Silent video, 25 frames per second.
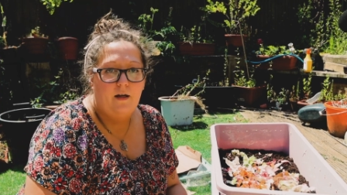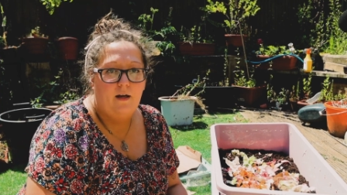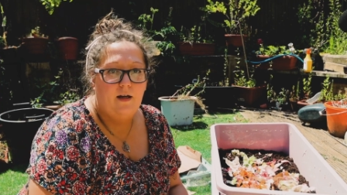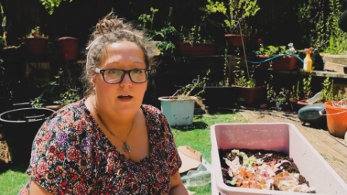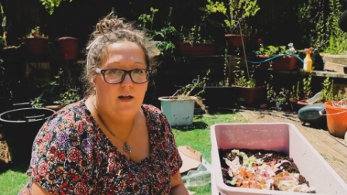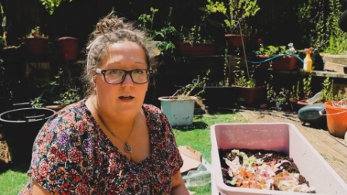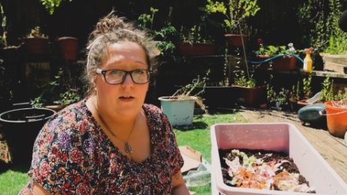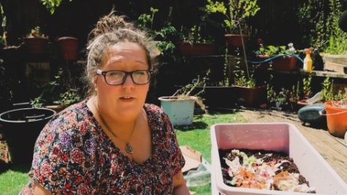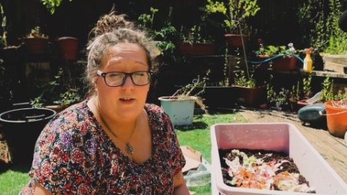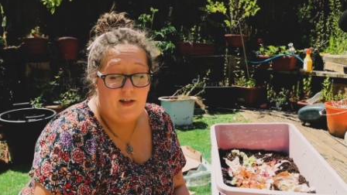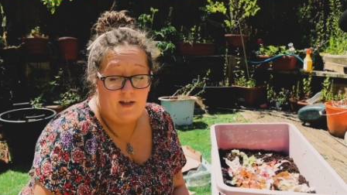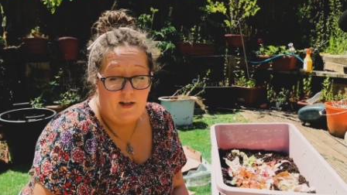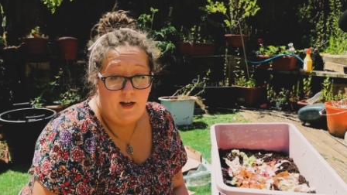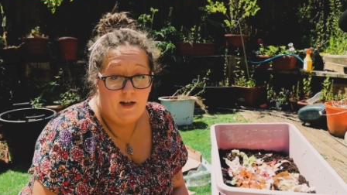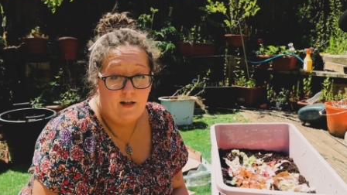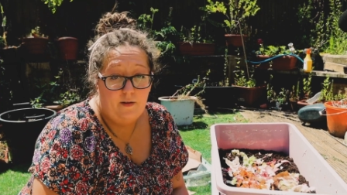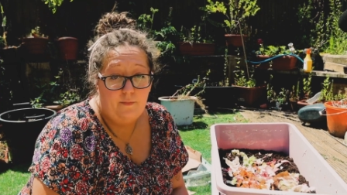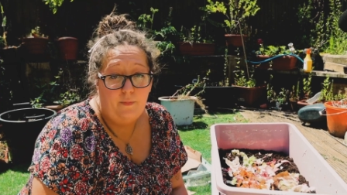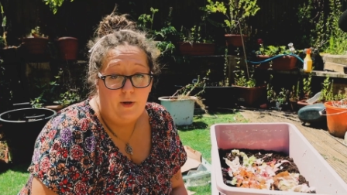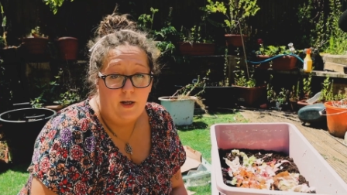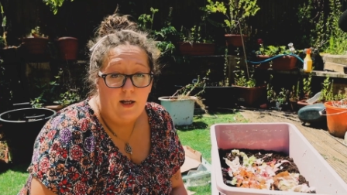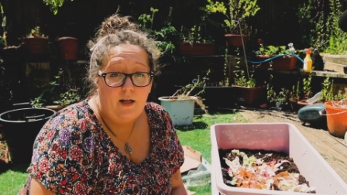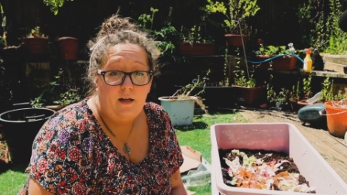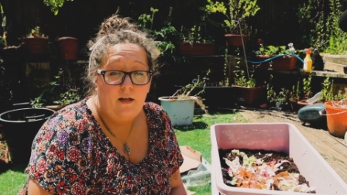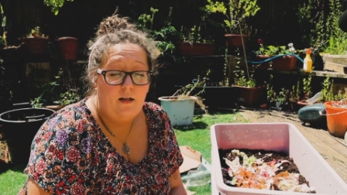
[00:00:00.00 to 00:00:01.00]
Uh, they
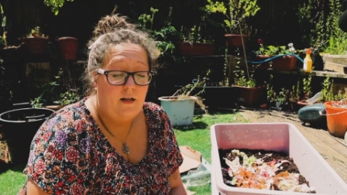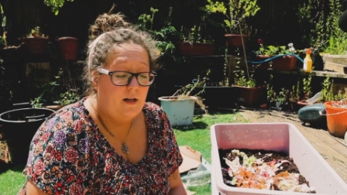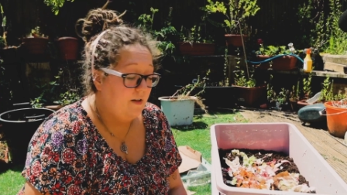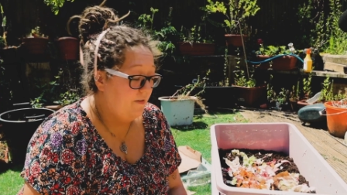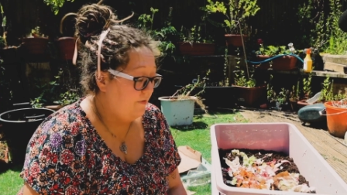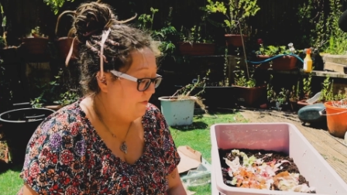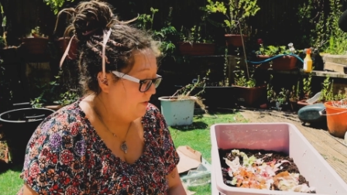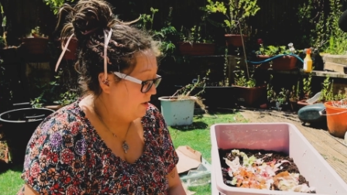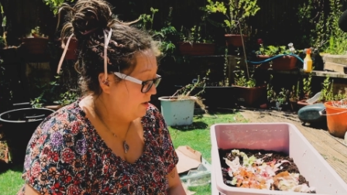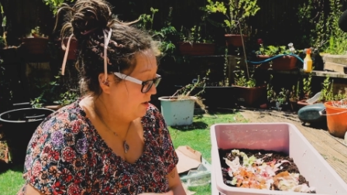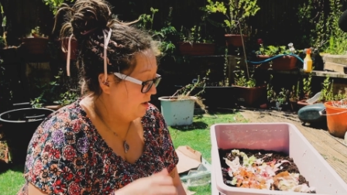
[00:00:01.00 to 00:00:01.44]
can be if